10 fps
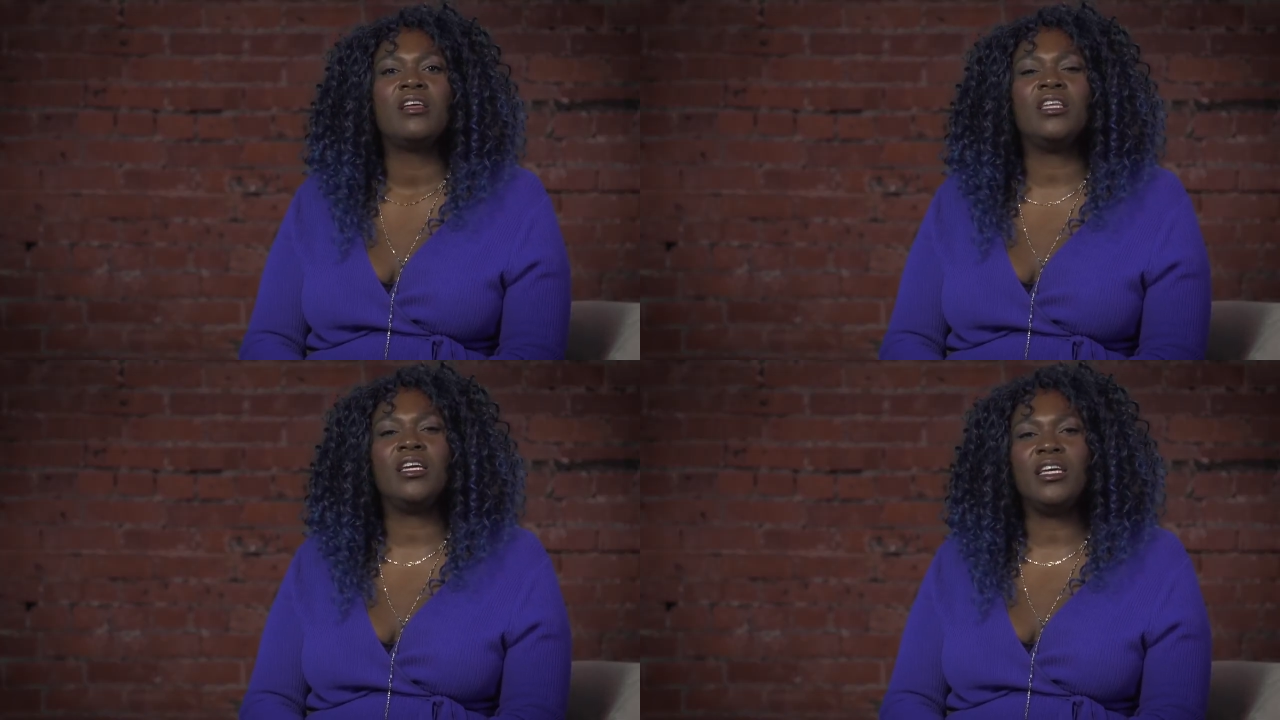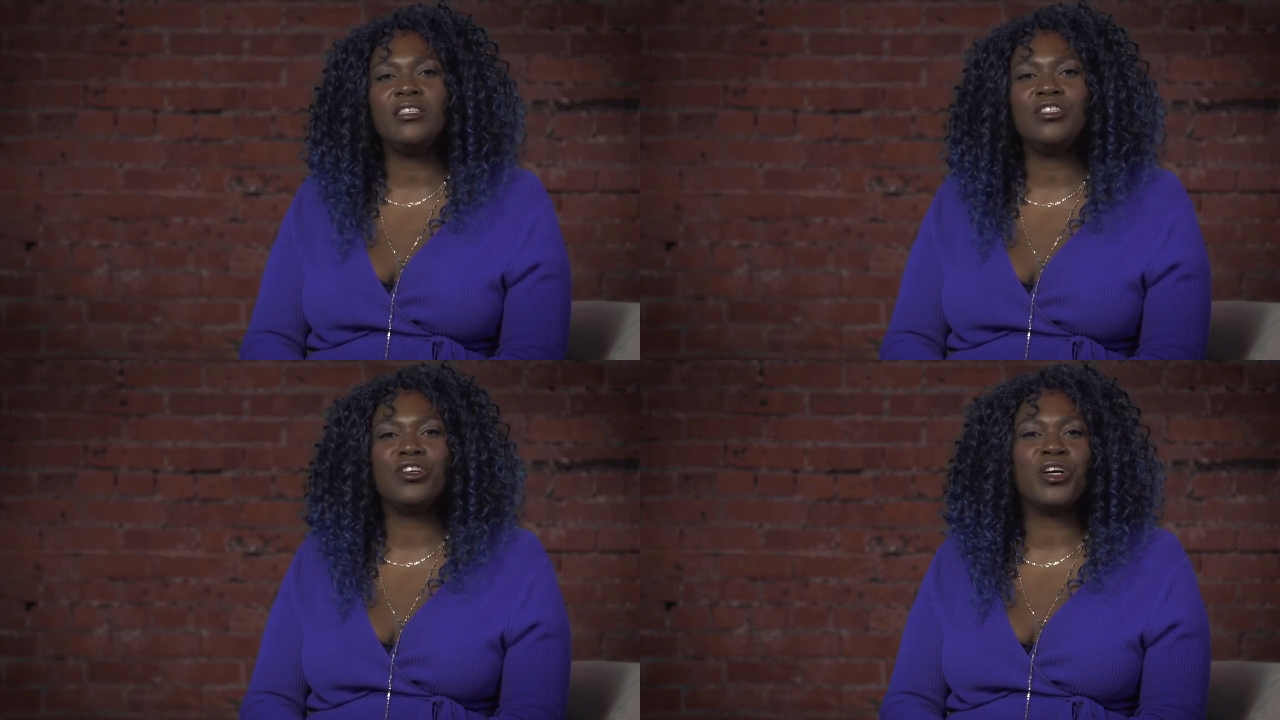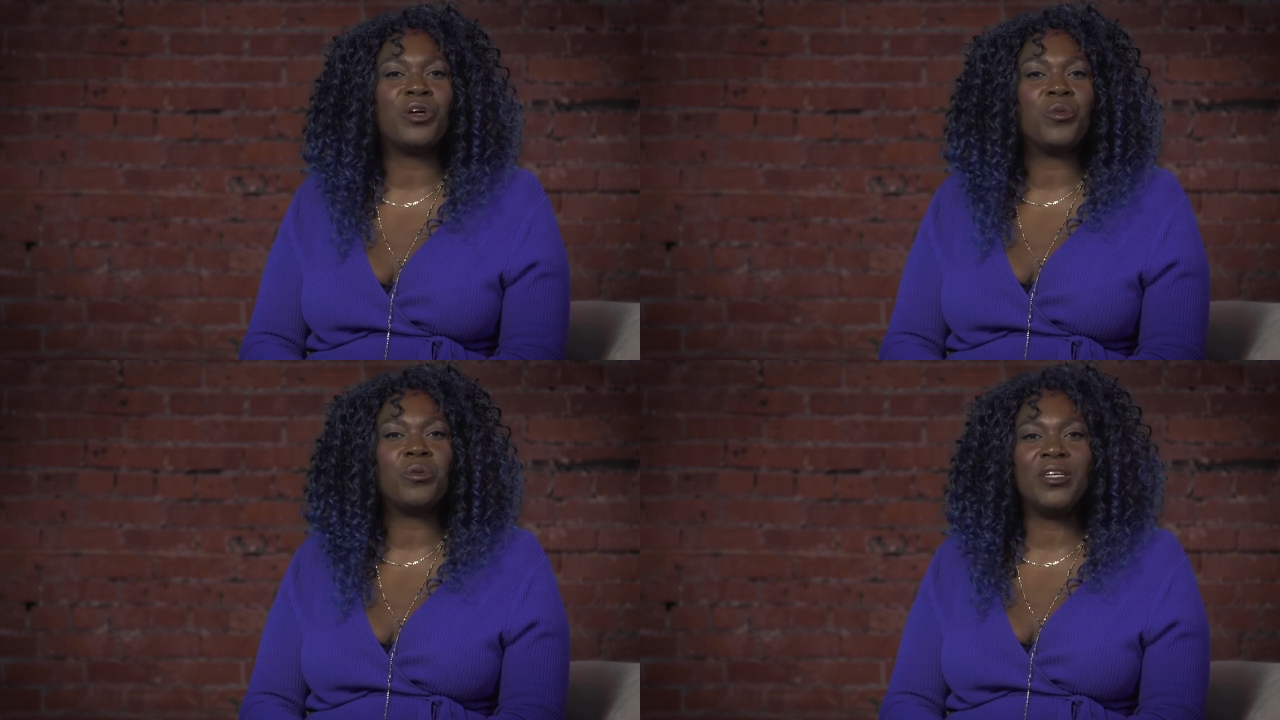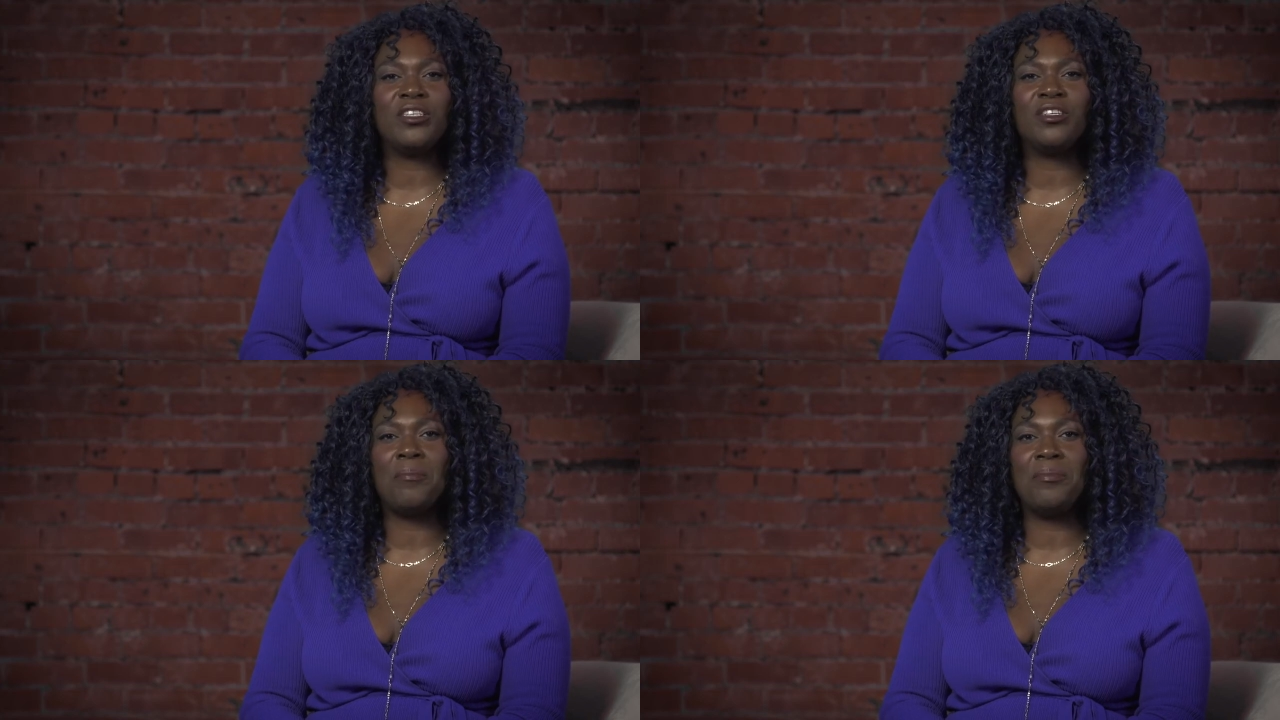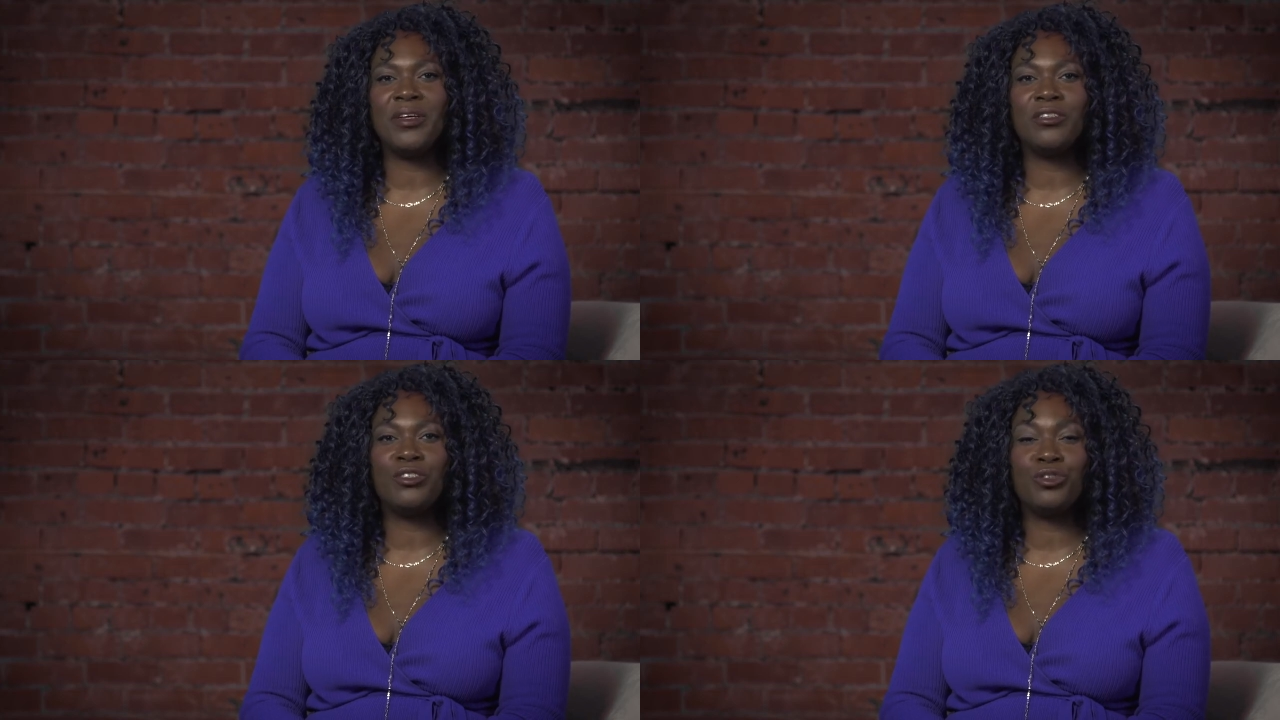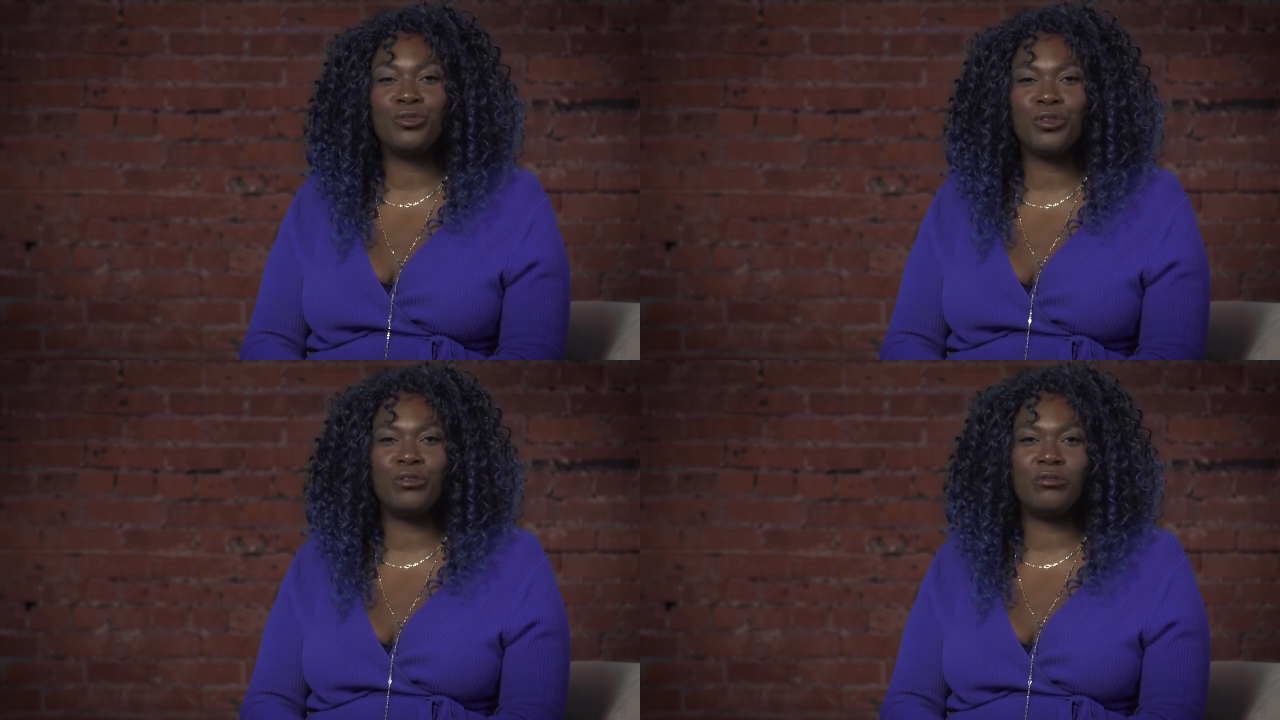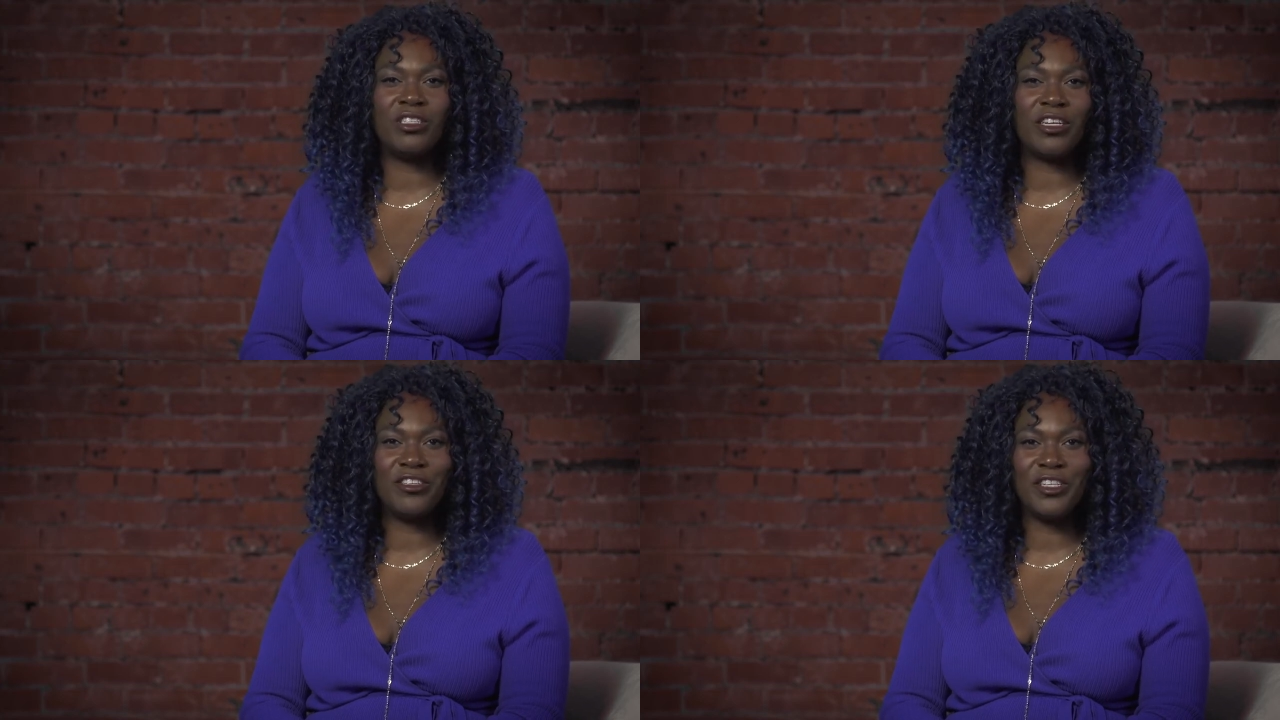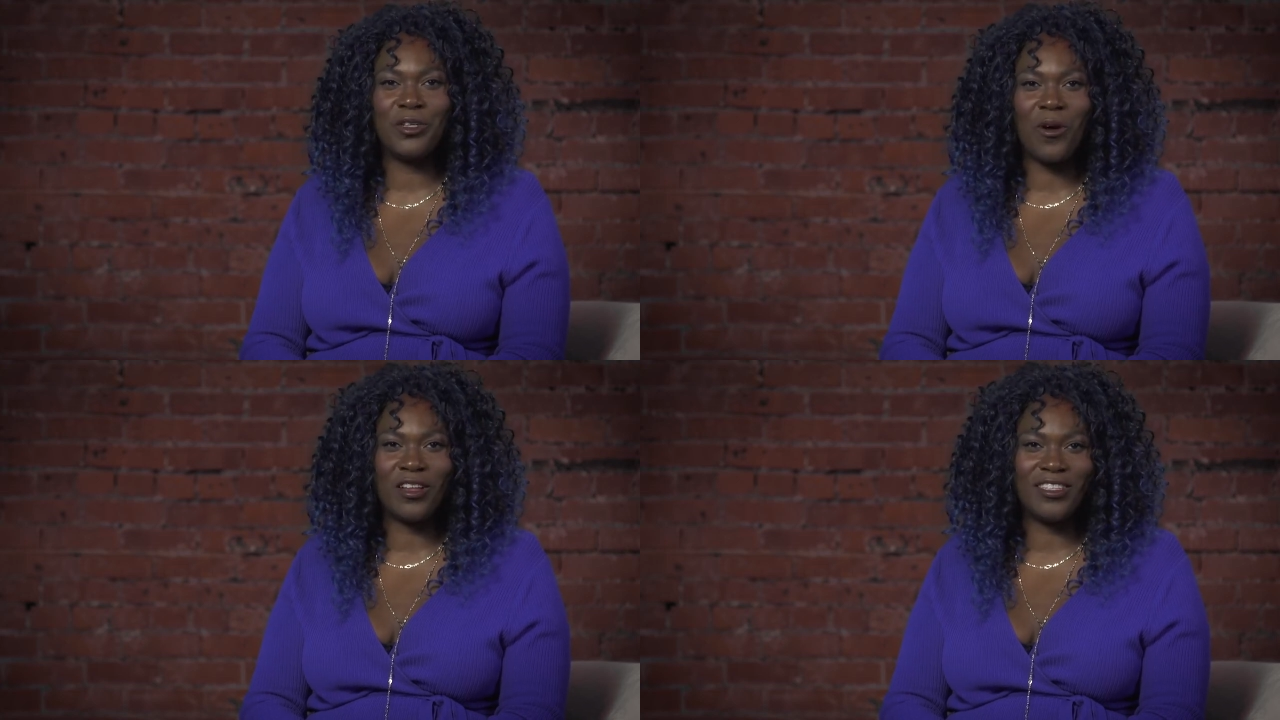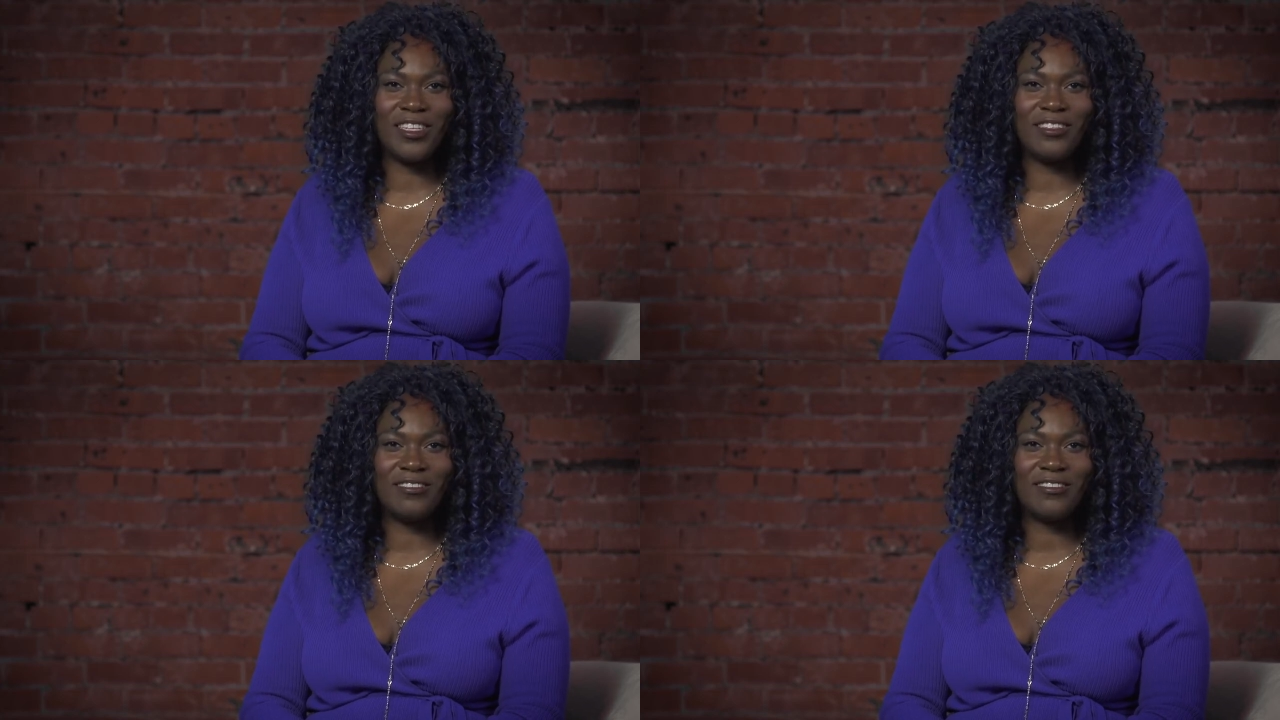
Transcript: the easier it will be to build true gender equality.